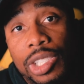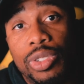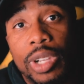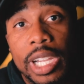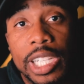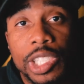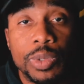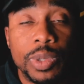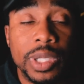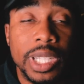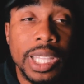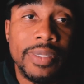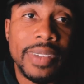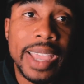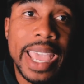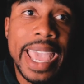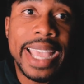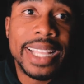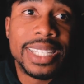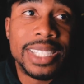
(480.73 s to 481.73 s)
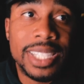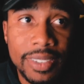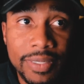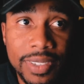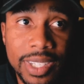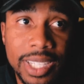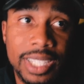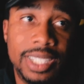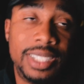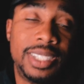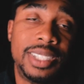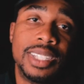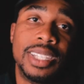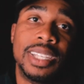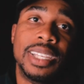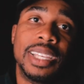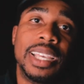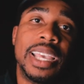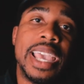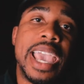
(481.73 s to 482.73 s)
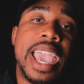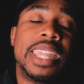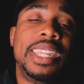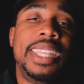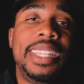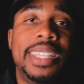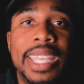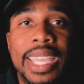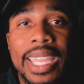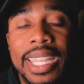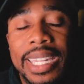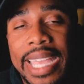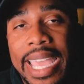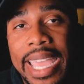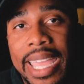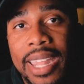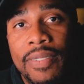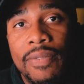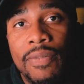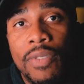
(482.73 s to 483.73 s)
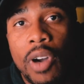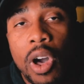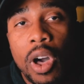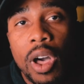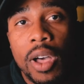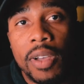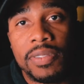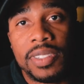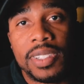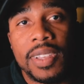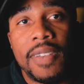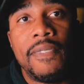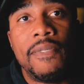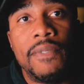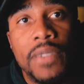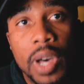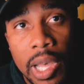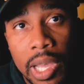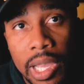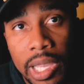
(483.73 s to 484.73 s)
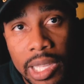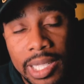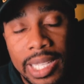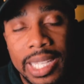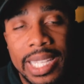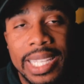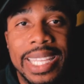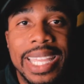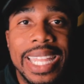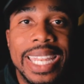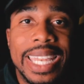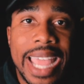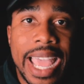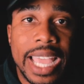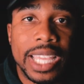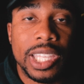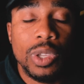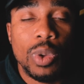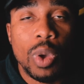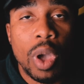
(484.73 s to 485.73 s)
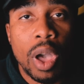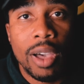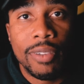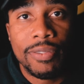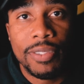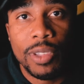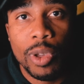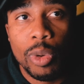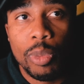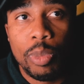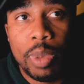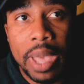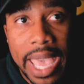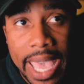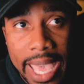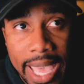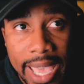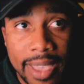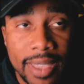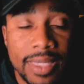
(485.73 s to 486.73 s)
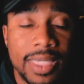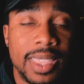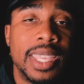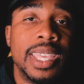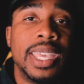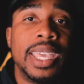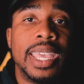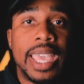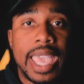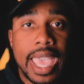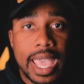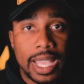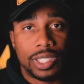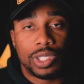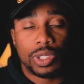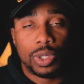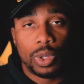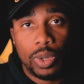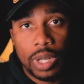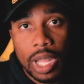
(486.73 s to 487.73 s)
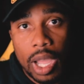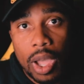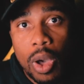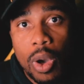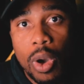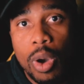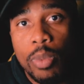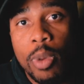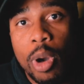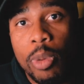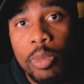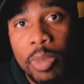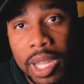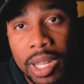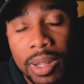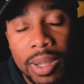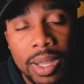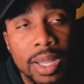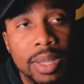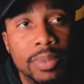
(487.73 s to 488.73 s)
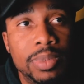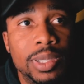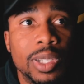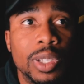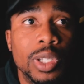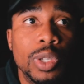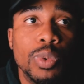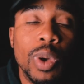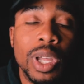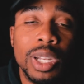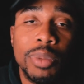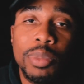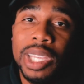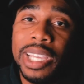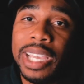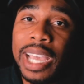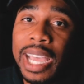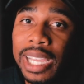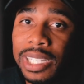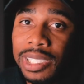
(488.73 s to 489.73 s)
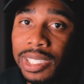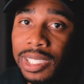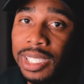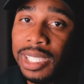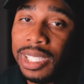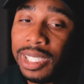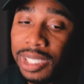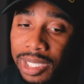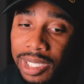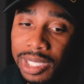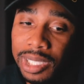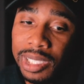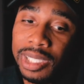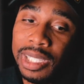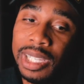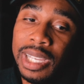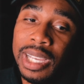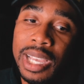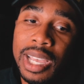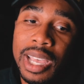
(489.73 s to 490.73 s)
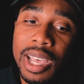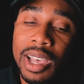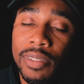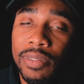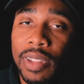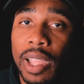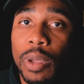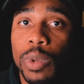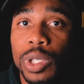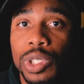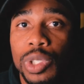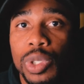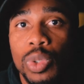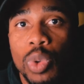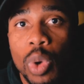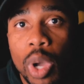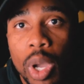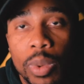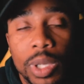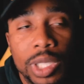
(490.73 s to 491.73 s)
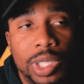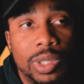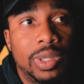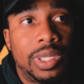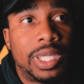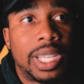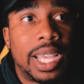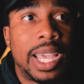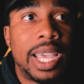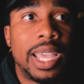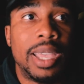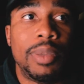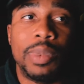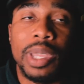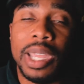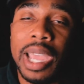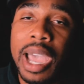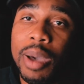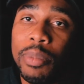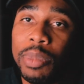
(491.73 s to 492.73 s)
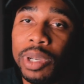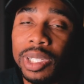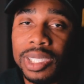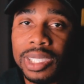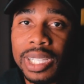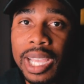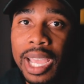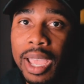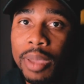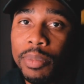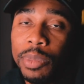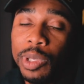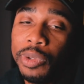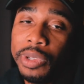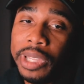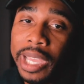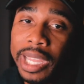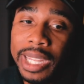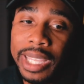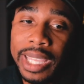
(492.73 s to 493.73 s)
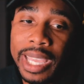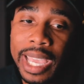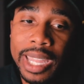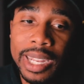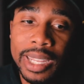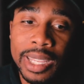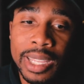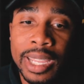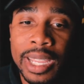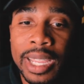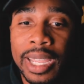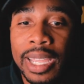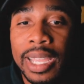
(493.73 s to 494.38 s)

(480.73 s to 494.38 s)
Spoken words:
stress relieving activities, anything that involves fun can knock you off your path and screw that whole momentum up. So you wanna be conscientious of, like, what you're doing with your time and how much time you dedicated